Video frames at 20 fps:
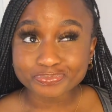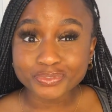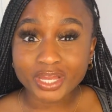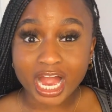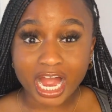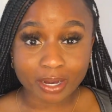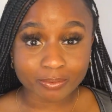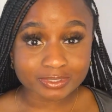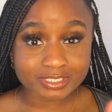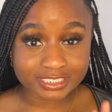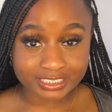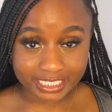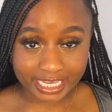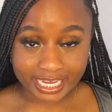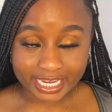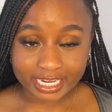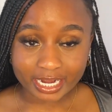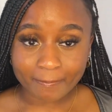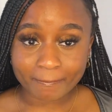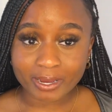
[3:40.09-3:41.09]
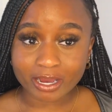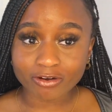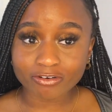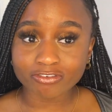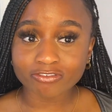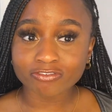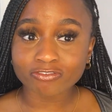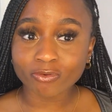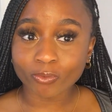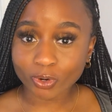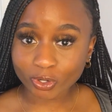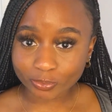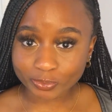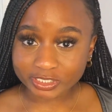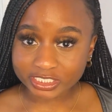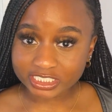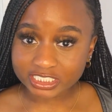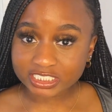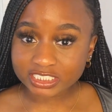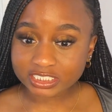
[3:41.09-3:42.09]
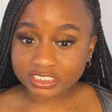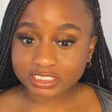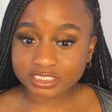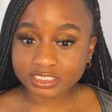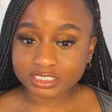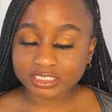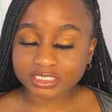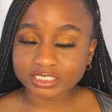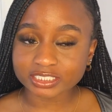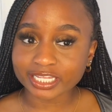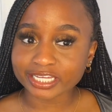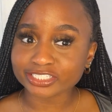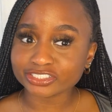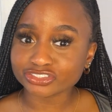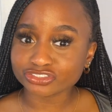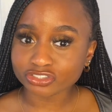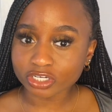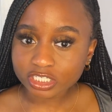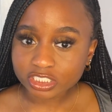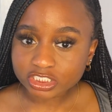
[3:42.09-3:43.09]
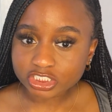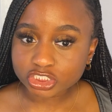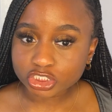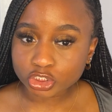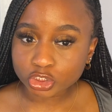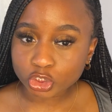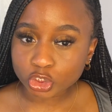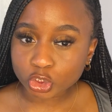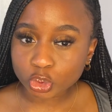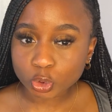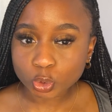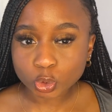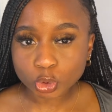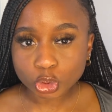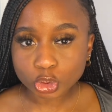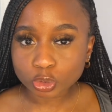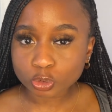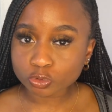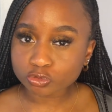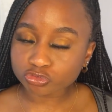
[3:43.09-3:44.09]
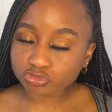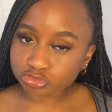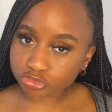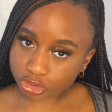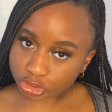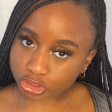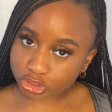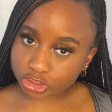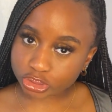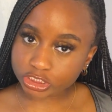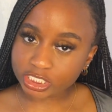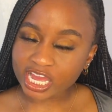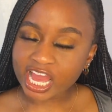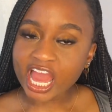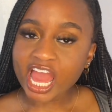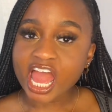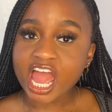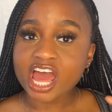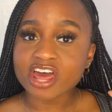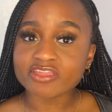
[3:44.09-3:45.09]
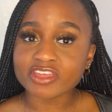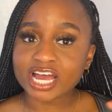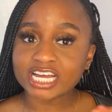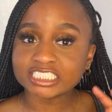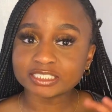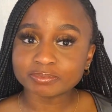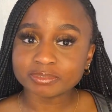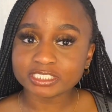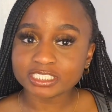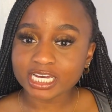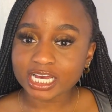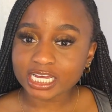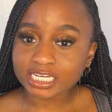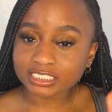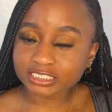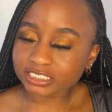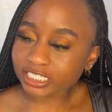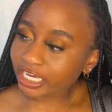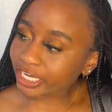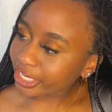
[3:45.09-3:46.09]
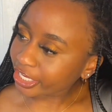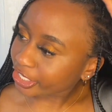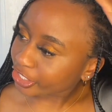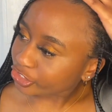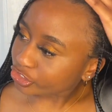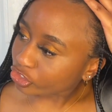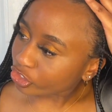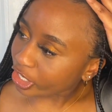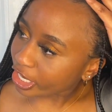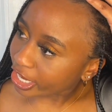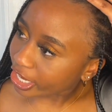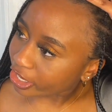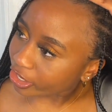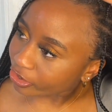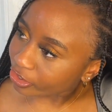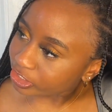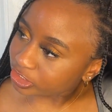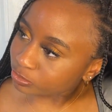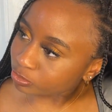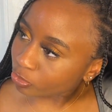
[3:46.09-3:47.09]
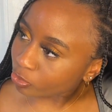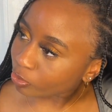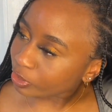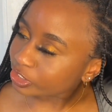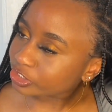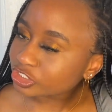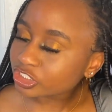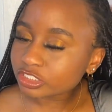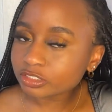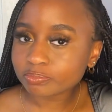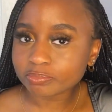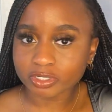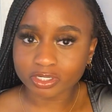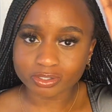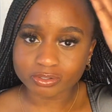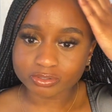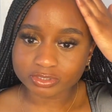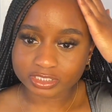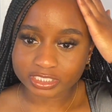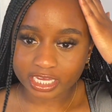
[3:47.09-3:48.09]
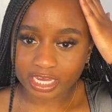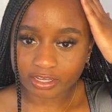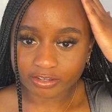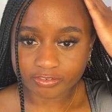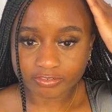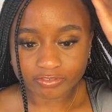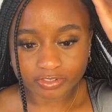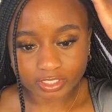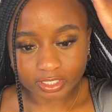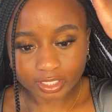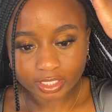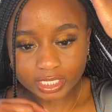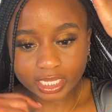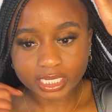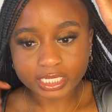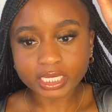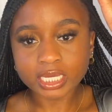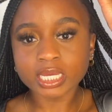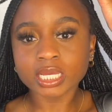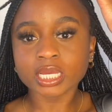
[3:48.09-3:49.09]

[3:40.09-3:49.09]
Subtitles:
I would say in about 4 weeks, they start to look a little frizzy. And that's because like your hair is more exposed, I feel like.